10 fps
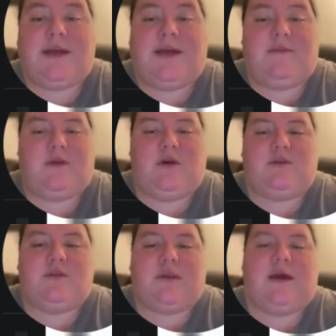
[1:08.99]
If you don't
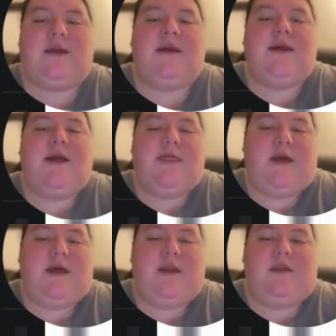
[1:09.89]
do that,
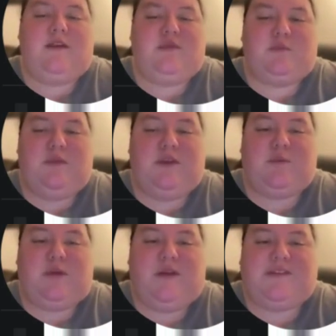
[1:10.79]
then this
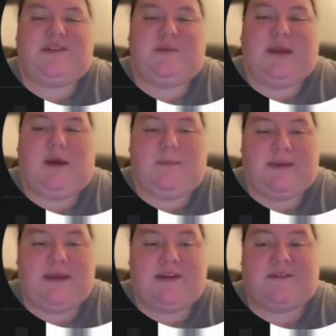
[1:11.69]
process might not
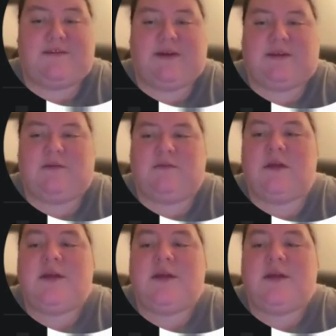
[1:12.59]
be as effective.